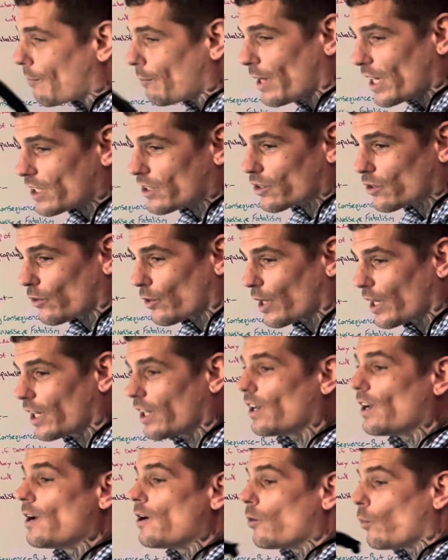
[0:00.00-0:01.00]
mystery.
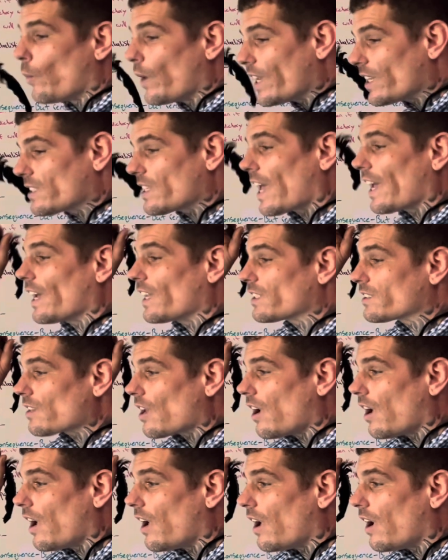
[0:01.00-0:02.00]
We say it's
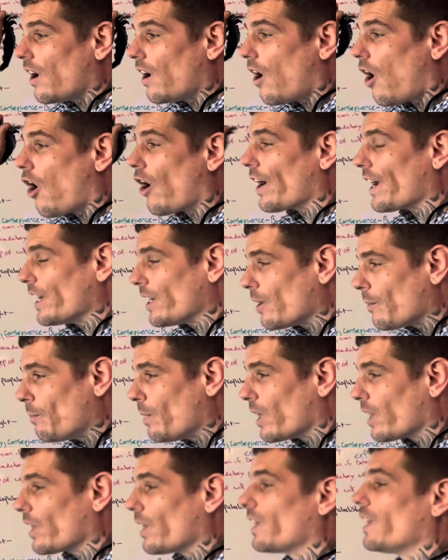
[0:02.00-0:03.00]
our
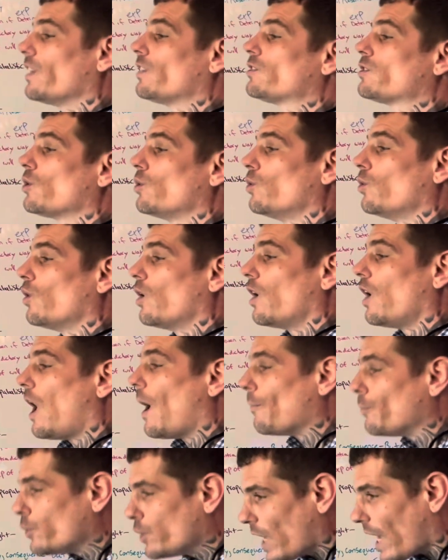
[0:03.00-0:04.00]
inability to
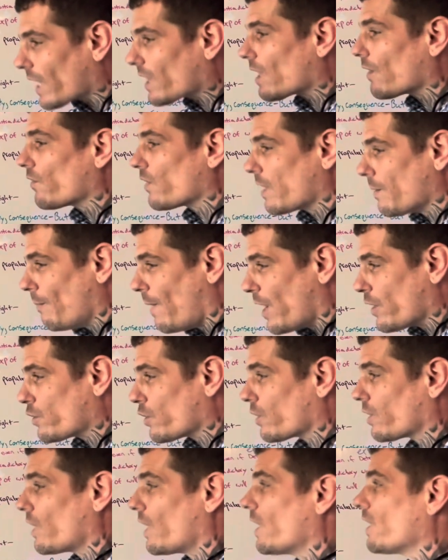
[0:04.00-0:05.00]
objectively
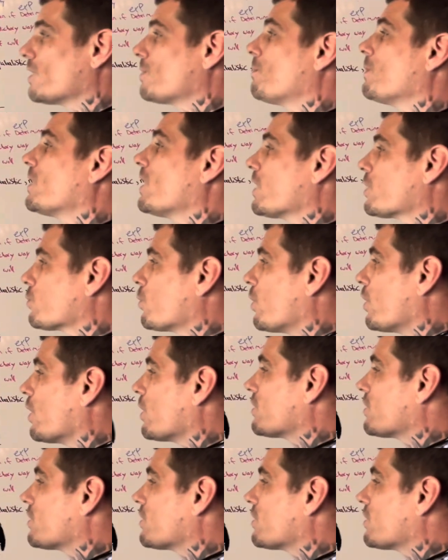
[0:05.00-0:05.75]
measure things because we're